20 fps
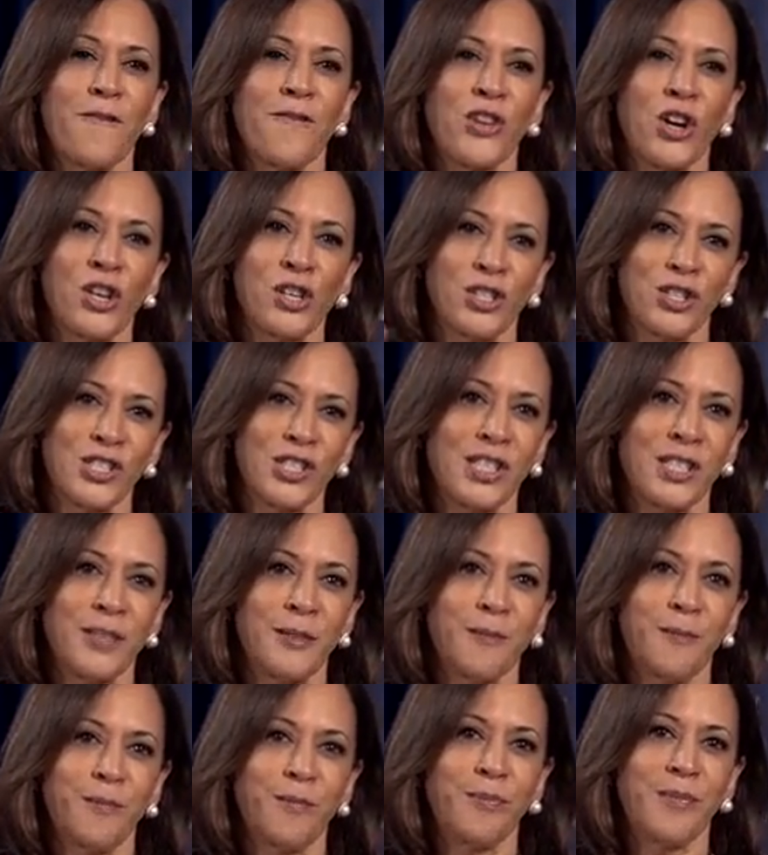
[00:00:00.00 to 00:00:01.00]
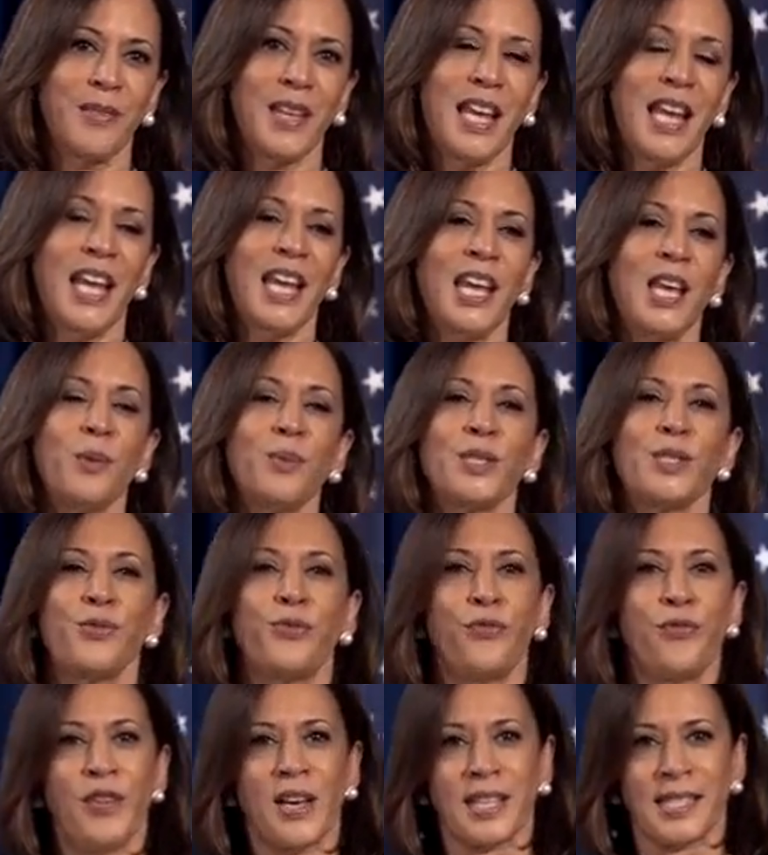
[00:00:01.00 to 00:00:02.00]
First, he
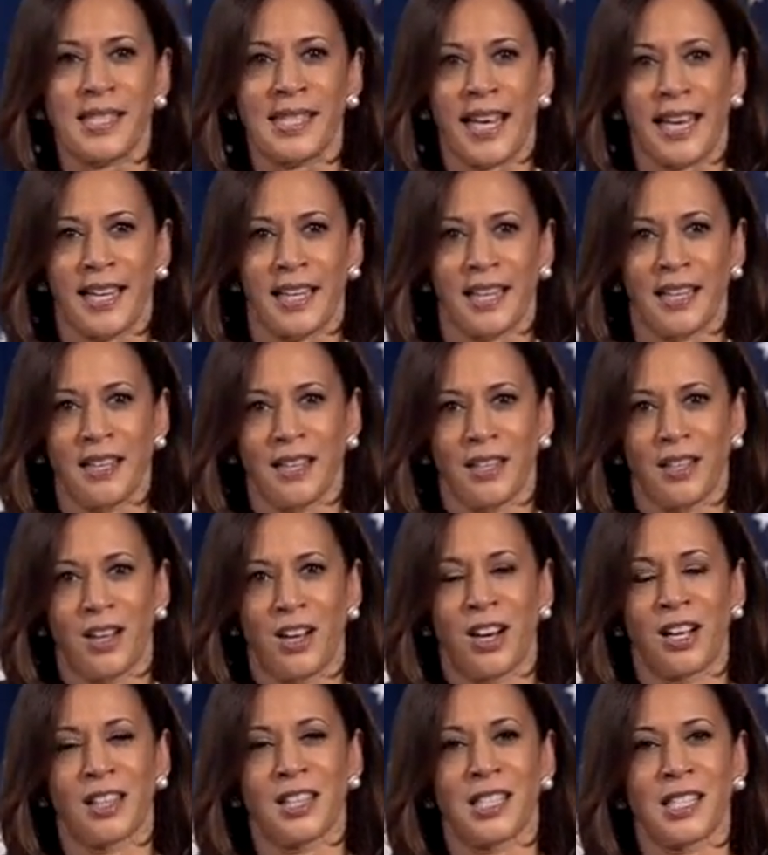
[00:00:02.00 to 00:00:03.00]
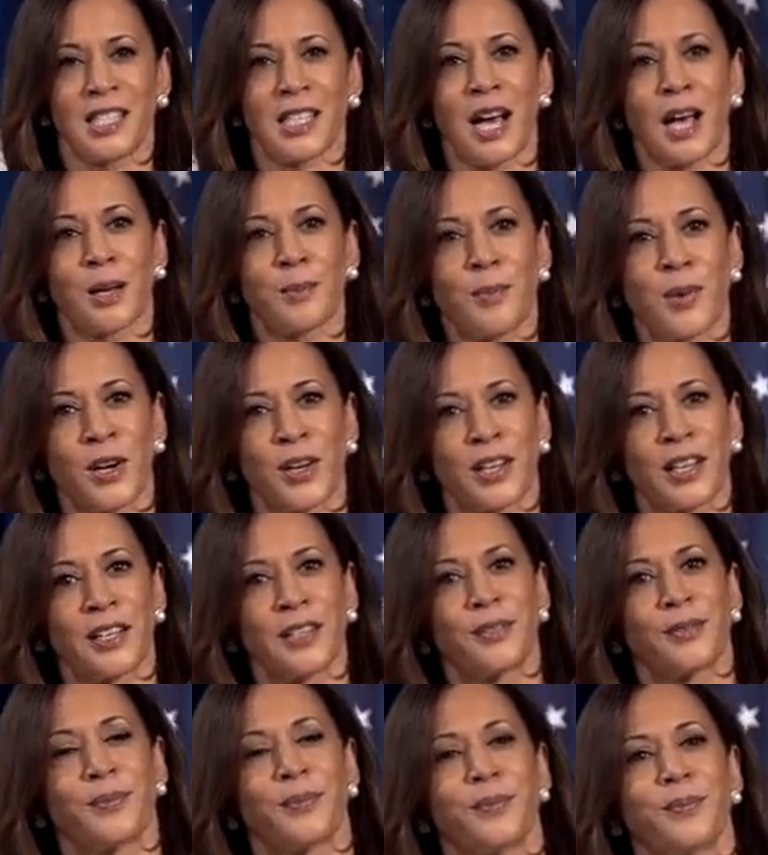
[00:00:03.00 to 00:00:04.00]
was fixated on the stock
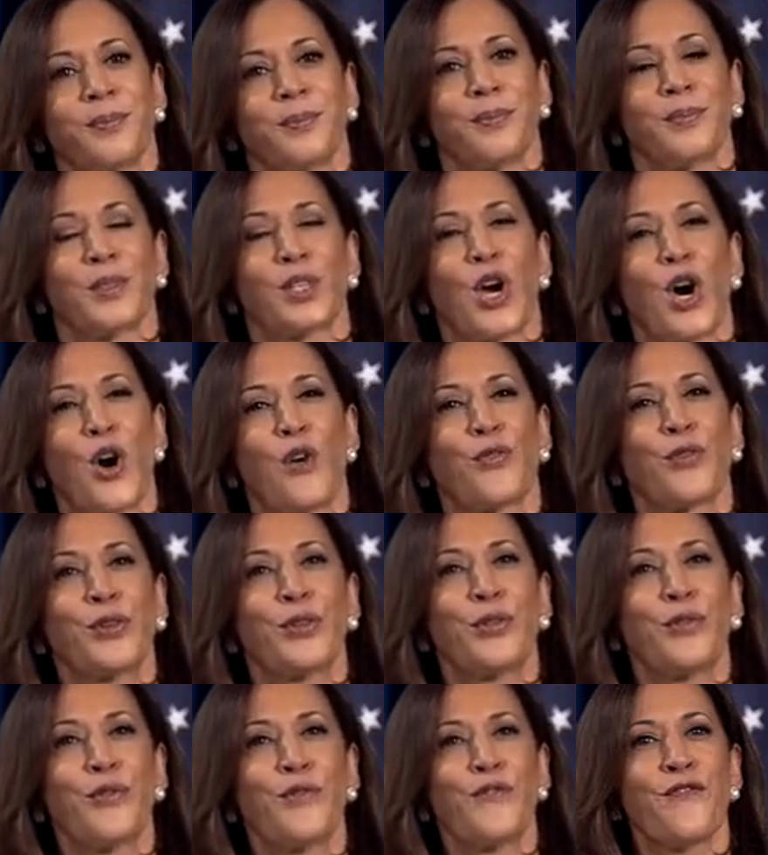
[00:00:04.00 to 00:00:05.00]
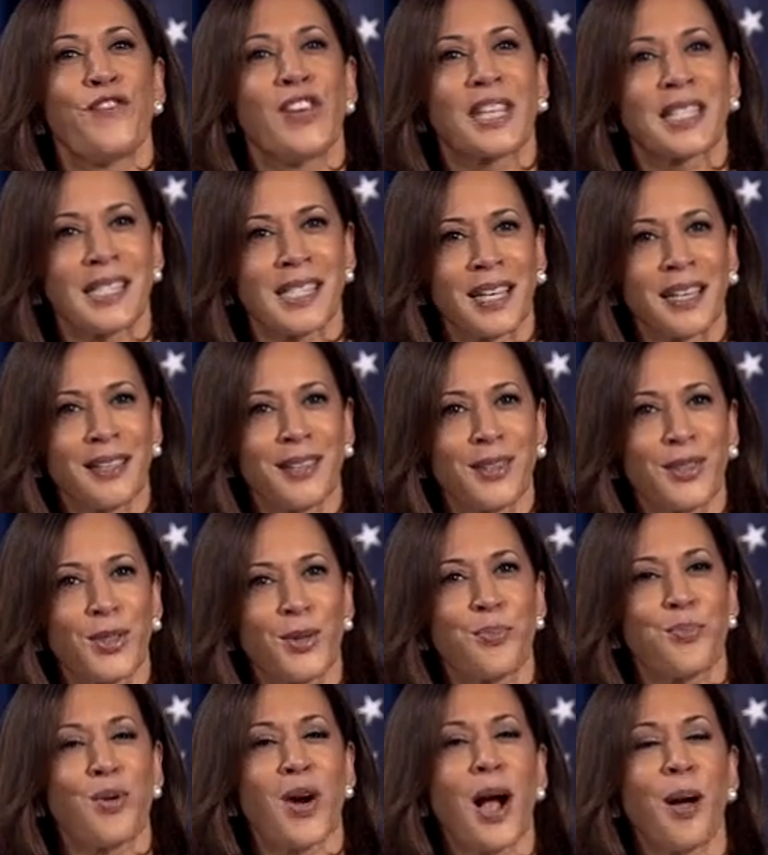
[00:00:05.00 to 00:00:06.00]
market over fixing
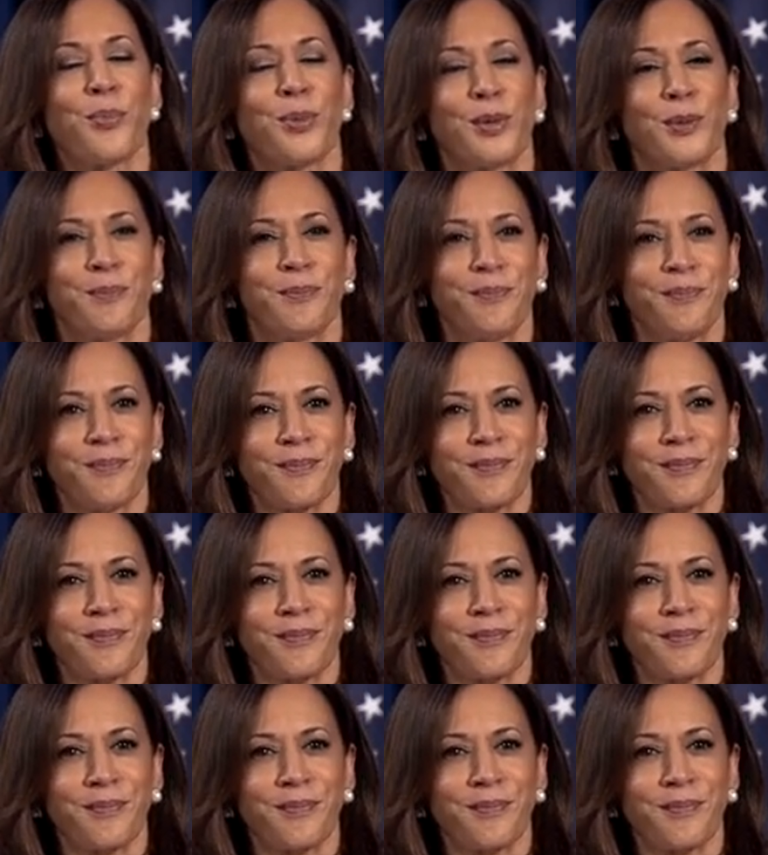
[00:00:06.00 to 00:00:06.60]
the problem.